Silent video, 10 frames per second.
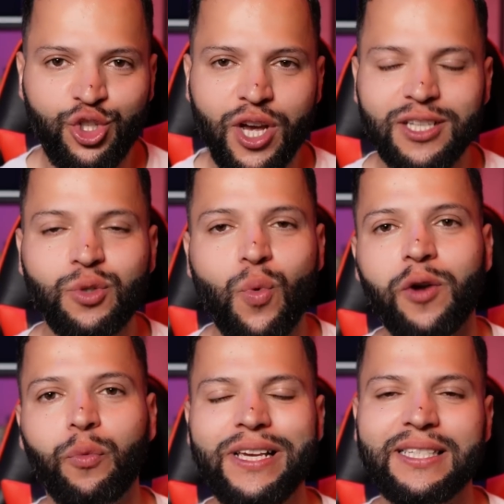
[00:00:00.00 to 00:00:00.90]
just
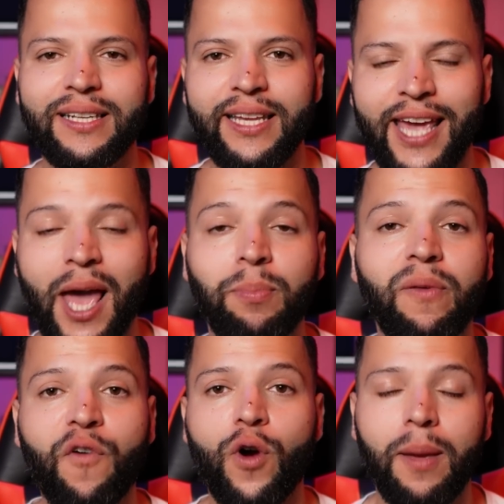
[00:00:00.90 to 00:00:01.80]
won recently. And
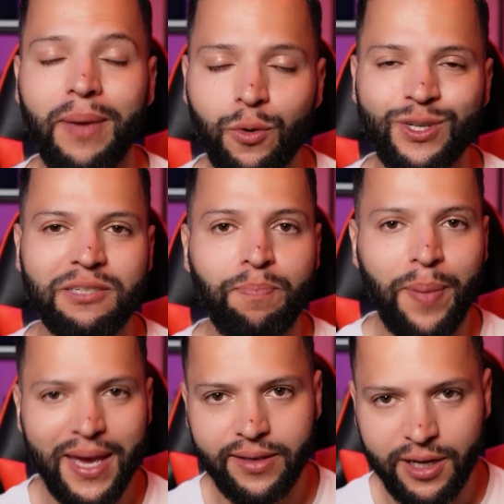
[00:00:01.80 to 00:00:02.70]
before him, it was
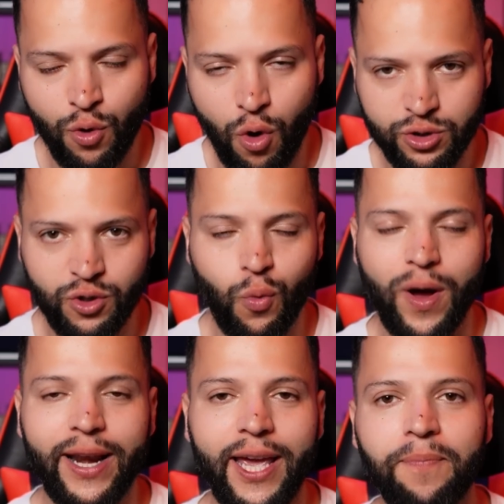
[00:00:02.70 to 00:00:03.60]
Pedri who also
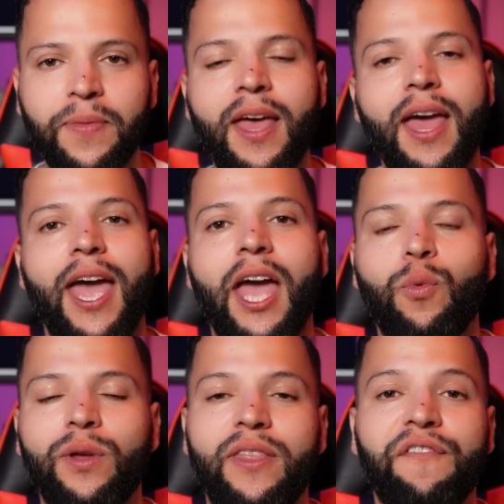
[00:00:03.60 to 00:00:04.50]
won it.
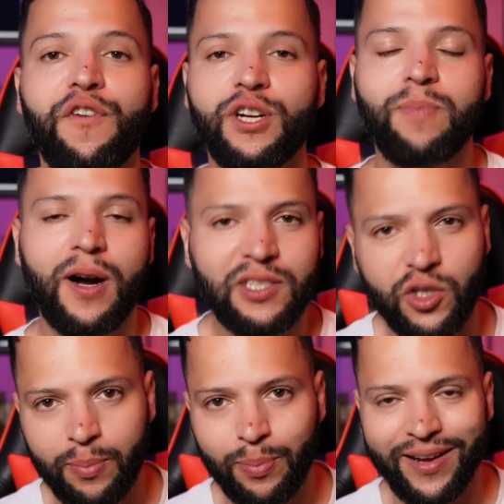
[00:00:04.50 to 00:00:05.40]
And with the first
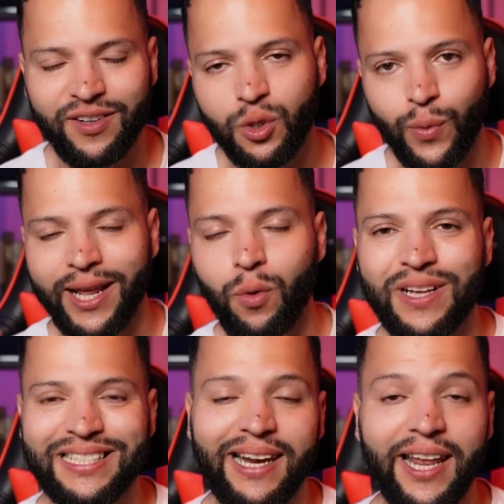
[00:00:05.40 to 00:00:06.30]
Barcelona player to win it
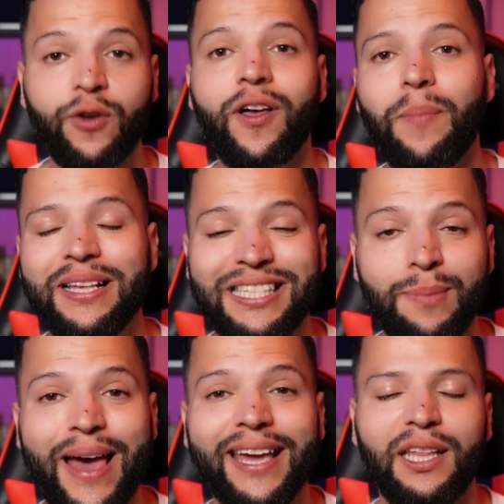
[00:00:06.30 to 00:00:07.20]
was Lionel Messi
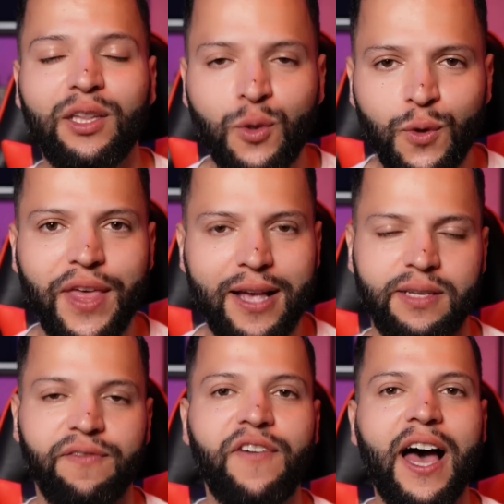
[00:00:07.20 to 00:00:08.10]
back in
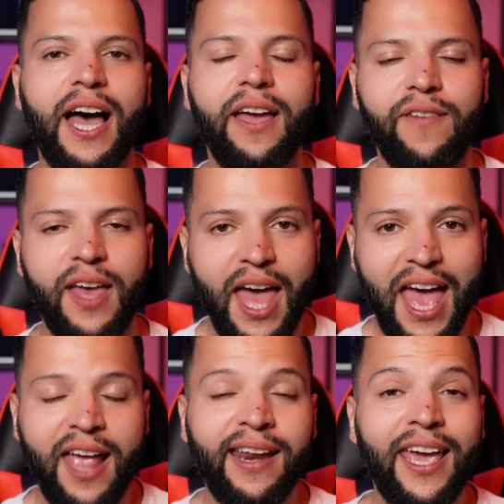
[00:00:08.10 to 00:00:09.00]
2005.
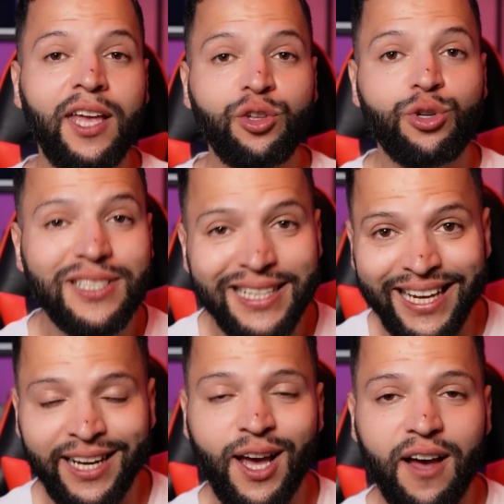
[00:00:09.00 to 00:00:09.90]
And interestingly
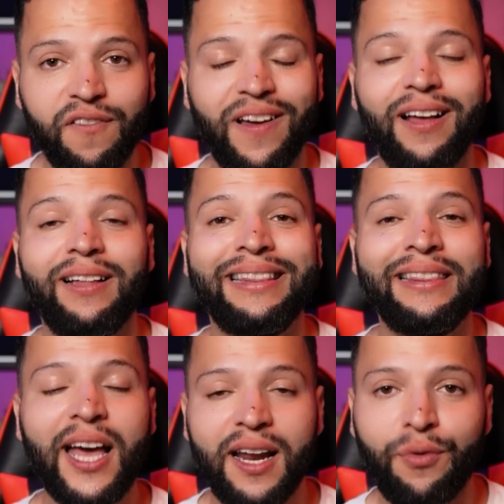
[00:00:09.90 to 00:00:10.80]
enough,
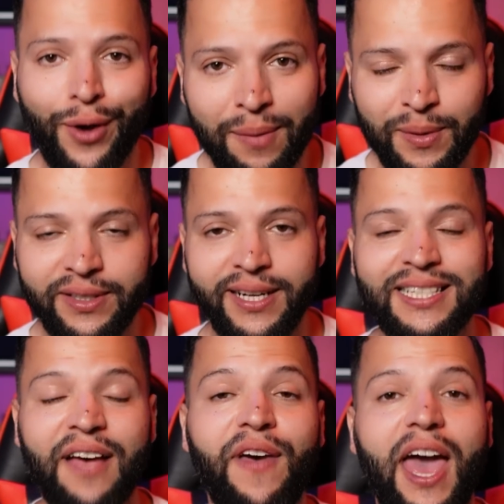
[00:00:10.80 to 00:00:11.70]
none of Real Madrid's
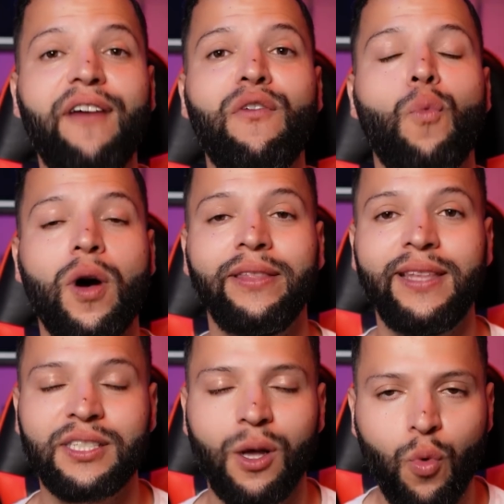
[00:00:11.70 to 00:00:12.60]
have ever won
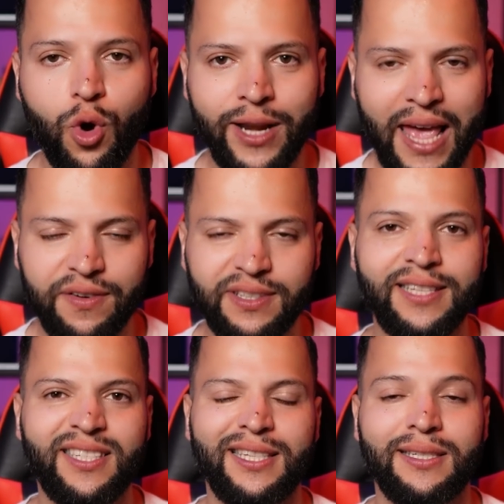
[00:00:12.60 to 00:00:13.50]
this award ever
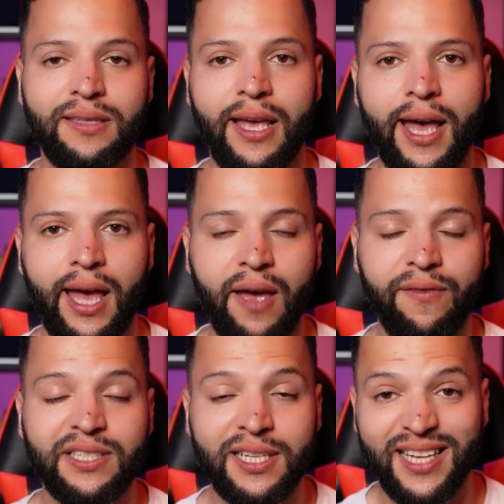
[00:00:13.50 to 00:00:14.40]
since
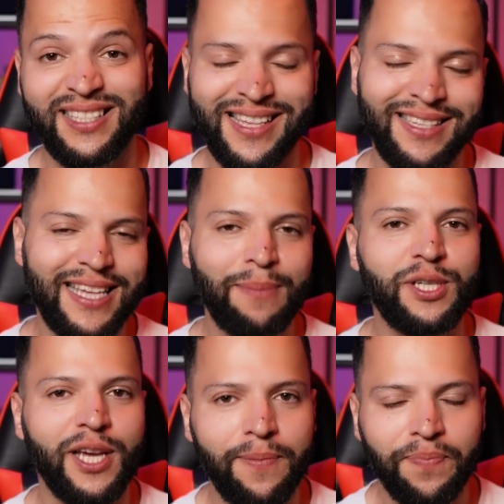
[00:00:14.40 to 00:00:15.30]
its
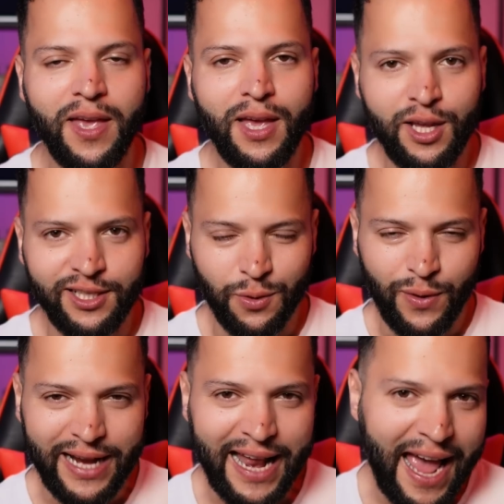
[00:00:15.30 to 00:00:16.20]
inception. So
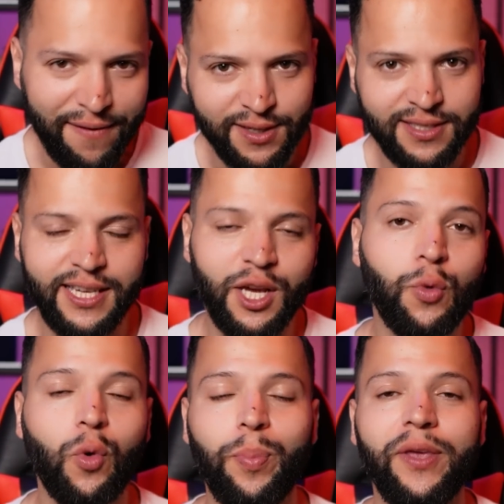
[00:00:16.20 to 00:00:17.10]
we're going to have to see who
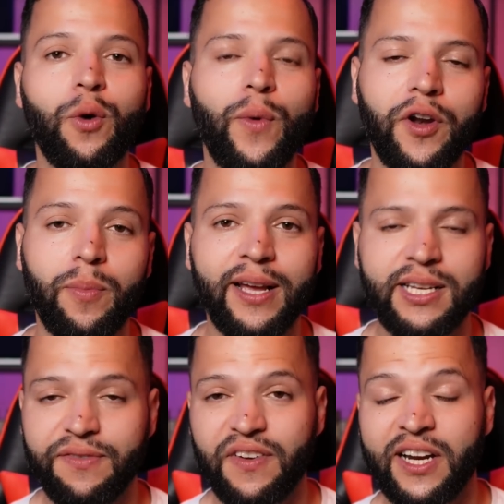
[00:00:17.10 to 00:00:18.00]
will be the winner,
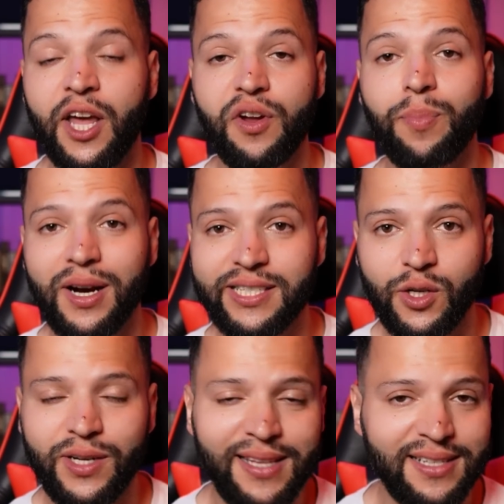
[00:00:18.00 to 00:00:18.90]
because if another
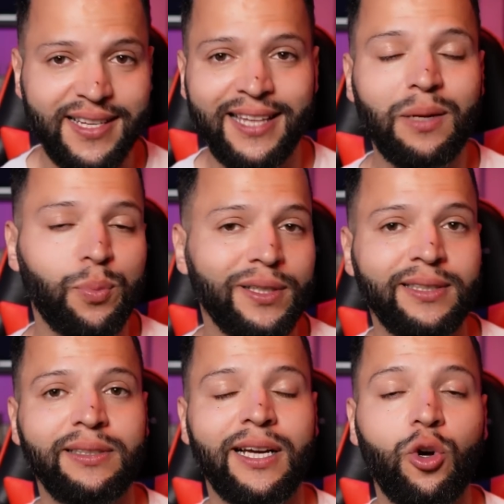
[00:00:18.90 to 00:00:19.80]
Barcelona does end up
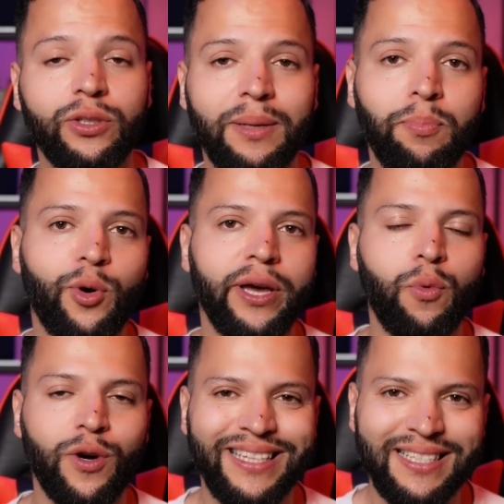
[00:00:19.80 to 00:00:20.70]
winning the Golden Boy
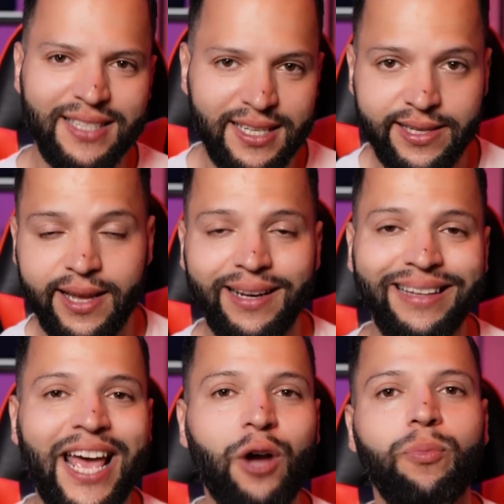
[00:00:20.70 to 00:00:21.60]
Award this season,
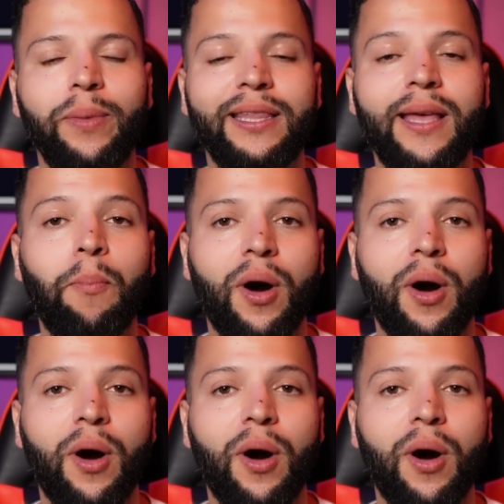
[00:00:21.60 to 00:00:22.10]
that would mean that